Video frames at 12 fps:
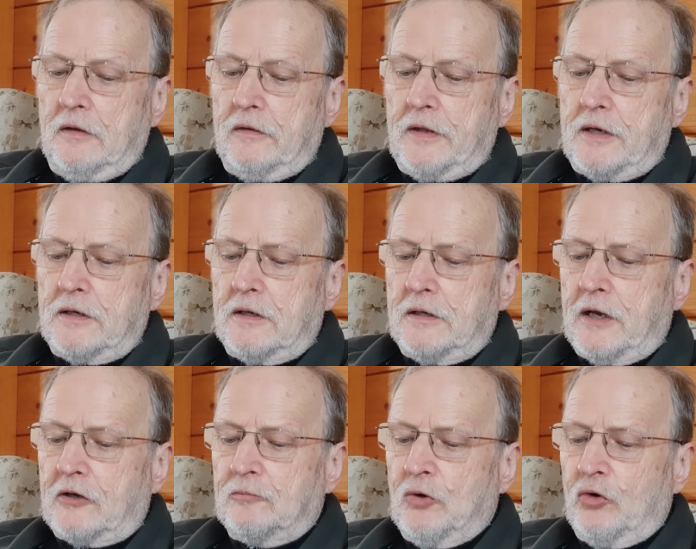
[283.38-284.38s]
Then,
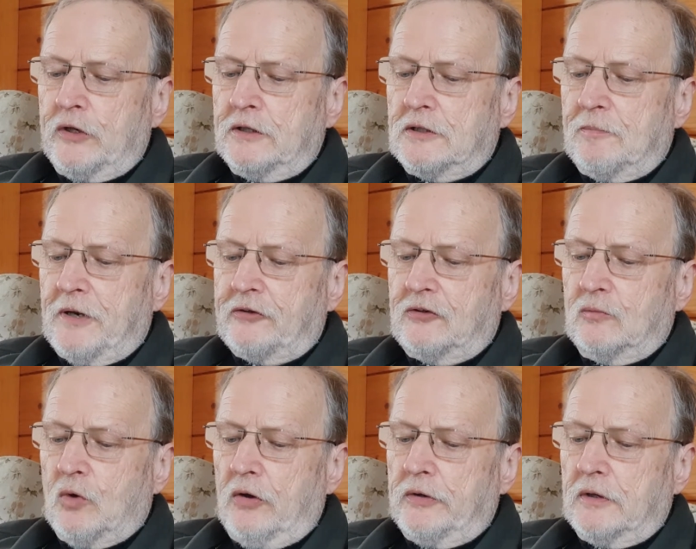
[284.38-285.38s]
next morning, the Blessed
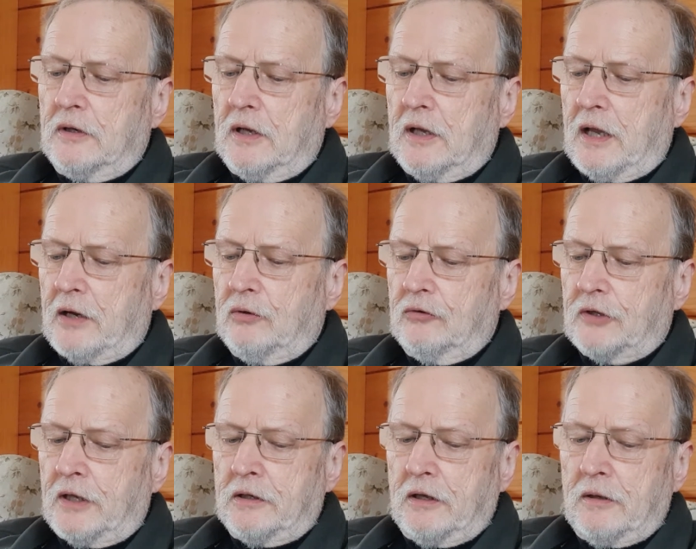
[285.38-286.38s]
One,
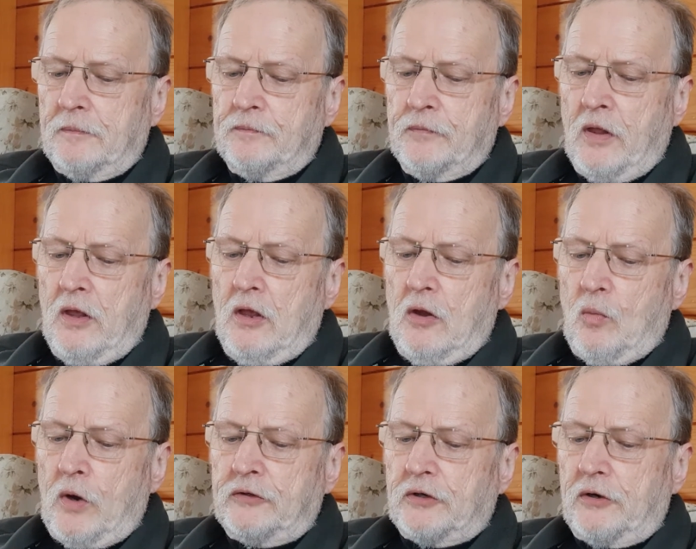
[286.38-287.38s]
Kakusanda,
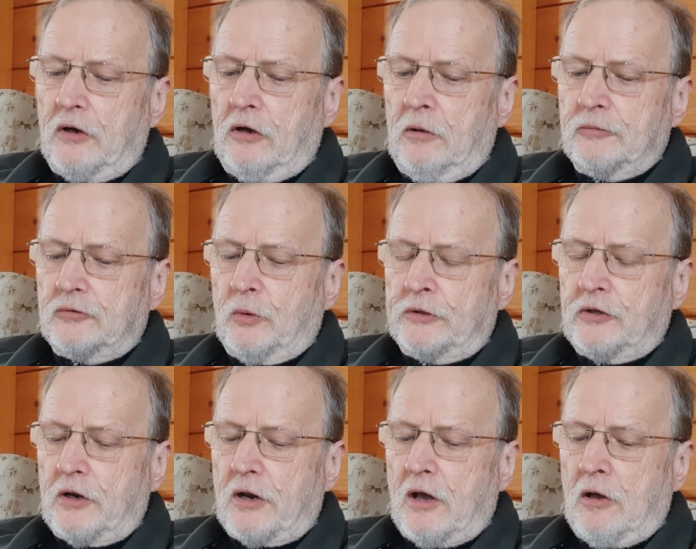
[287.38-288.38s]
went on
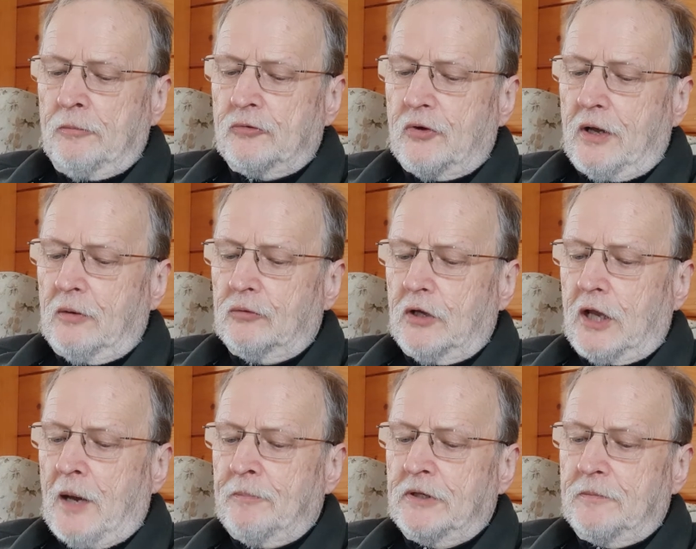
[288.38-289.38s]
an alms round,
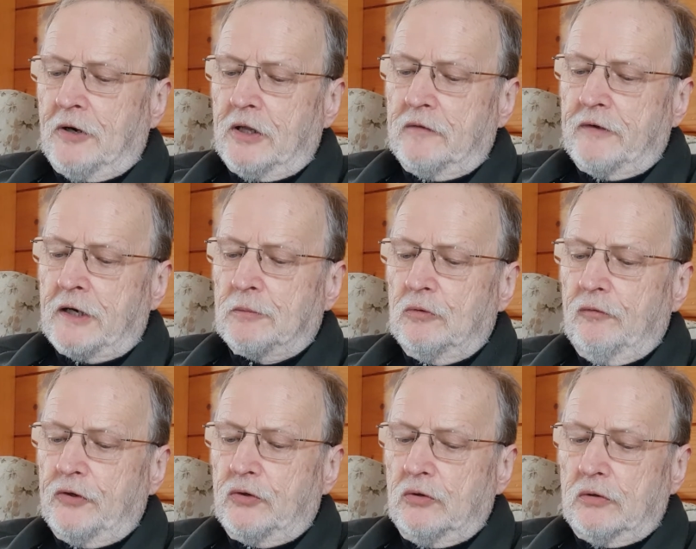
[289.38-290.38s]
accompanied by the Venerable
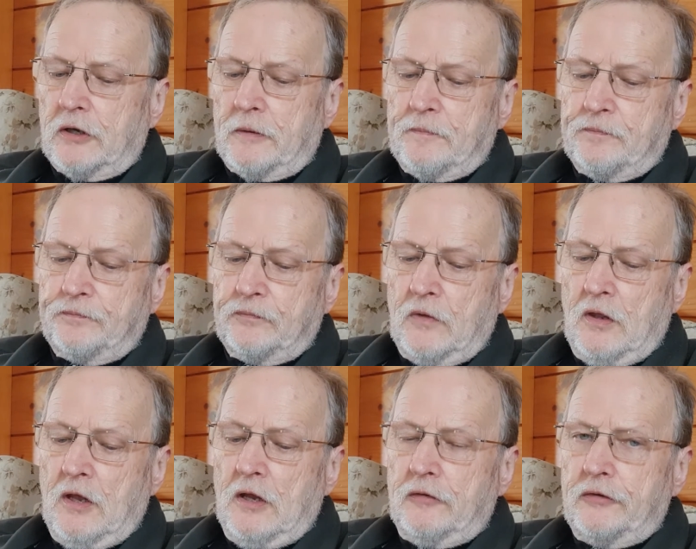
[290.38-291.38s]
Vidura.
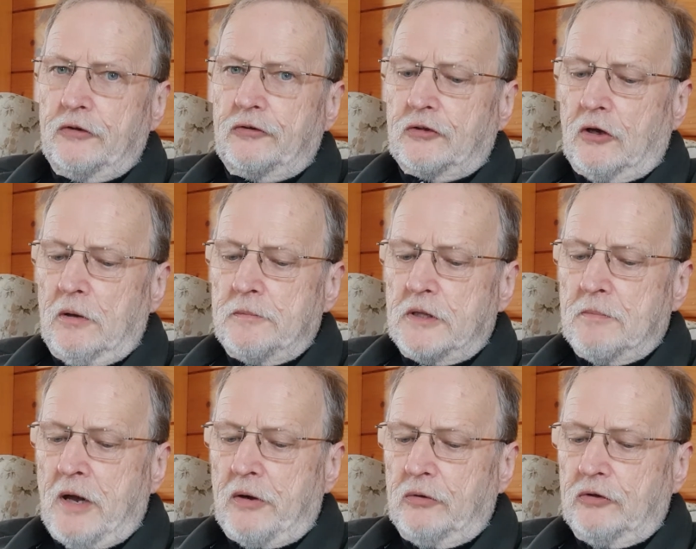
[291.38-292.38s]
This time, the
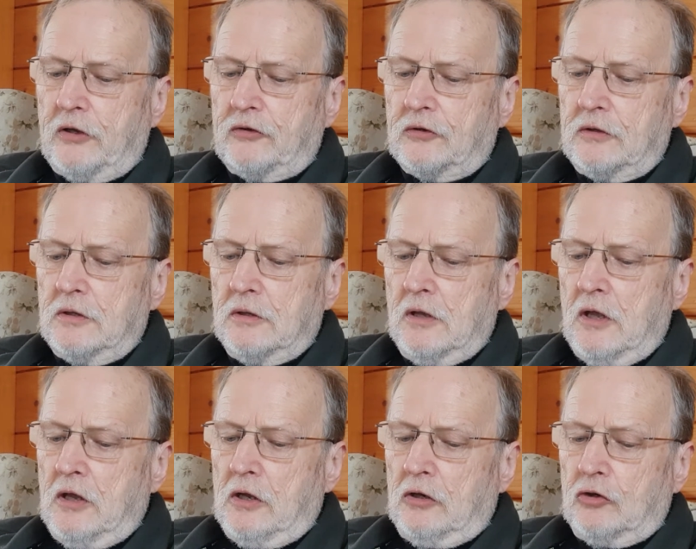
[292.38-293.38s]
Mara Dusi
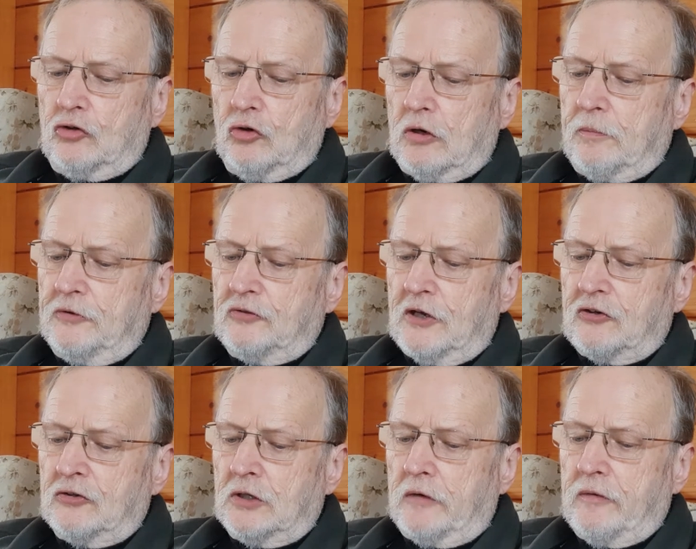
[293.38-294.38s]
took
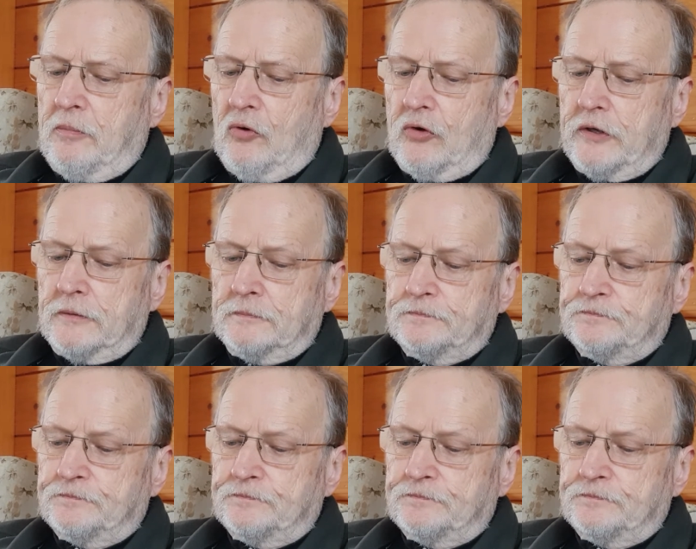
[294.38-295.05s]
possession of a boy,